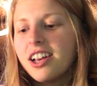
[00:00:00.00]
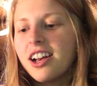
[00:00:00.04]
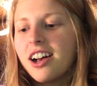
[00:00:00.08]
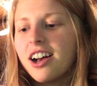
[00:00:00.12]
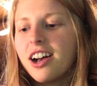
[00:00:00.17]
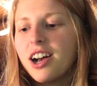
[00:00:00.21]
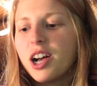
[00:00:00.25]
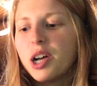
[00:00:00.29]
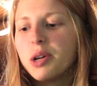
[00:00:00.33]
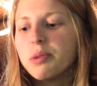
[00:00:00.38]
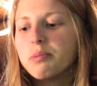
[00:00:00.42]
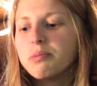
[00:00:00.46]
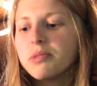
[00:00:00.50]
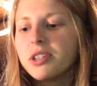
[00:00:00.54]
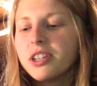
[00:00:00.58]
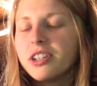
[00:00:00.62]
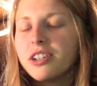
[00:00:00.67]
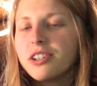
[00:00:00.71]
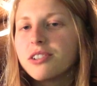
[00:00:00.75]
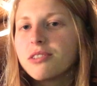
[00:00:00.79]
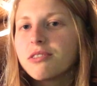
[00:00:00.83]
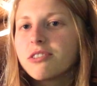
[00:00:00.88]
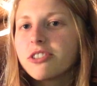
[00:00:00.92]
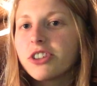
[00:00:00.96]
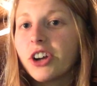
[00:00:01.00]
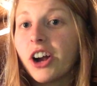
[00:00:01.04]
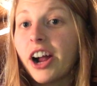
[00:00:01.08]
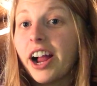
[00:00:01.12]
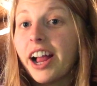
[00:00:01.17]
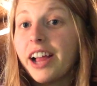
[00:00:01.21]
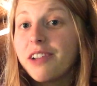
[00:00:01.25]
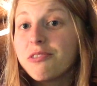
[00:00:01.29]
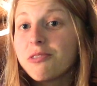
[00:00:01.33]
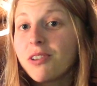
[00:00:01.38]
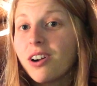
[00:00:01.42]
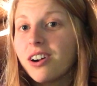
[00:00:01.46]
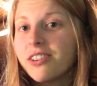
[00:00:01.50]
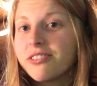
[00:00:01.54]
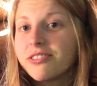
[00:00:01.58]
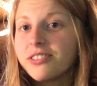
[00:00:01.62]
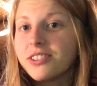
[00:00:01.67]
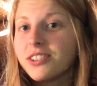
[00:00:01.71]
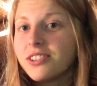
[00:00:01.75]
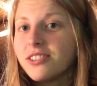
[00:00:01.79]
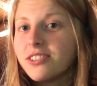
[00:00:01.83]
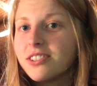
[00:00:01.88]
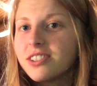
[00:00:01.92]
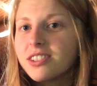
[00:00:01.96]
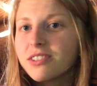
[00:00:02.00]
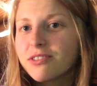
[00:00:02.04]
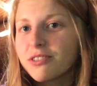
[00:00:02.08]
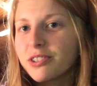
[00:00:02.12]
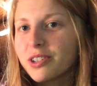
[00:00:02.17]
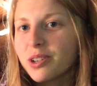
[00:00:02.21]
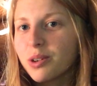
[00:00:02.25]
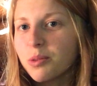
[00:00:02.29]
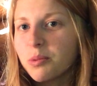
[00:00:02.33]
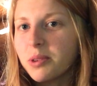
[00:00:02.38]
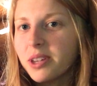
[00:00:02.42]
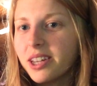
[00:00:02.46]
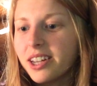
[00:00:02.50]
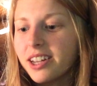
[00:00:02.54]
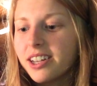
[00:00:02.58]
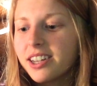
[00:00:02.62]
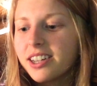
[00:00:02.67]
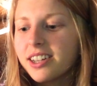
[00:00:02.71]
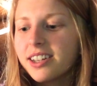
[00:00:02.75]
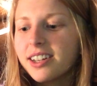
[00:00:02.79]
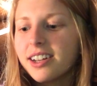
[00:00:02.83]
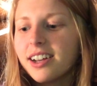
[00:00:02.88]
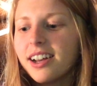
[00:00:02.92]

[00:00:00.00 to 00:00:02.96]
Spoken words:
Try raw foods for a week.